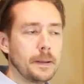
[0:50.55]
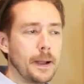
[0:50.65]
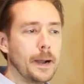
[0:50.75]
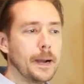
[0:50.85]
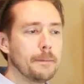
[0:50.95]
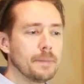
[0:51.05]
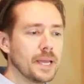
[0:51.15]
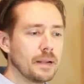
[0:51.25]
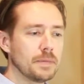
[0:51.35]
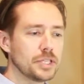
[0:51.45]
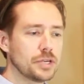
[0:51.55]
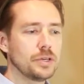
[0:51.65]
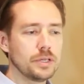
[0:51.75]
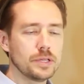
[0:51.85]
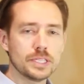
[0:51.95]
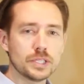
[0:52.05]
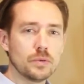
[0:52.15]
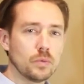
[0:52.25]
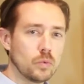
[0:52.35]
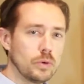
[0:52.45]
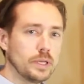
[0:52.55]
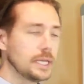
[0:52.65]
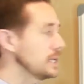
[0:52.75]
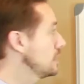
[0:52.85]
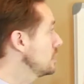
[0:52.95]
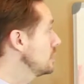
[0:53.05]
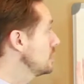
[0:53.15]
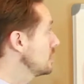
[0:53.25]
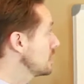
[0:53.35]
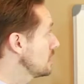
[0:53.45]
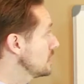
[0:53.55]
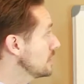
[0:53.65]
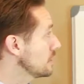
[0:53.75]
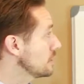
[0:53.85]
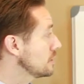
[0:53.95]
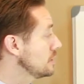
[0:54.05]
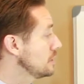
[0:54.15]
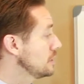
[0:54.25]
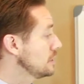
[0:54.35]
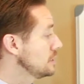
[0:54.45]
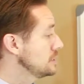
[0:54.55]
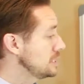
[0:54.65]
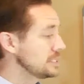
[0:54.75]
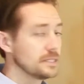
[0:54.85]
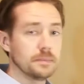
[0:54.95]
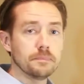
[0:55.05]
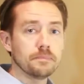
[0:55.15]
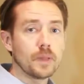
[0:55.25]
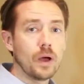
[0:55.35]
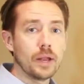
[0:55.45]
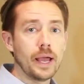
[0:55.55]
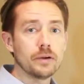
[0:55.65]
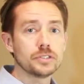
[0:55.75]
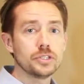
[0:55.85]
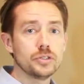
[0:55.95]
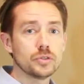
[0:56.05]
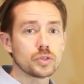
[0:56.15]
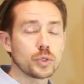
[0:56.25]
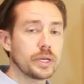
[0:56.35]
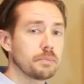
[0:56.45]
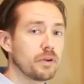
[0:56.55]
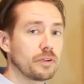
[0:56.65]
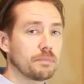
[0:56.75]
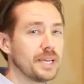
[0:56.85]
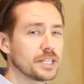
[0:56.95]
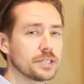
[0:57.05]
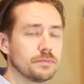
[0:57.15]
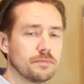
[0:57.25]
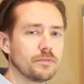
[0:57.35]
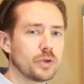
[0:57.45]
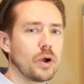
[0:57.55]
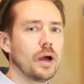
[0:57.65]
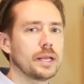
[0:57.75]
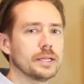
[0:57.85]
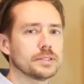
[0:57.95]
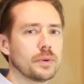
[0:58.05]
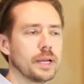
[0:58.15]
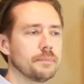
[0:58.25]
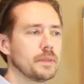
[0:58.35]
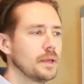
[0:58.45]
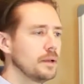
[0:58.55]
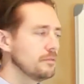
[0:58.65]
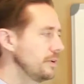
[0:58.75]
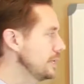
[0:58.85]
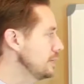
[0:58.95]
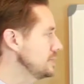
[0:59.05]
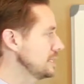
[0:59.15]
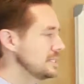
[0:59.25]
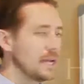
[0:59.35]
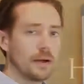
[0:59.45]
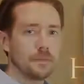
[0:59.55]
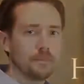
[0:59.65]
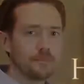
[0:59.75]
And I'm going to show you this really clear system on how to create a perfect pitch for your audience, right? Videos that sell.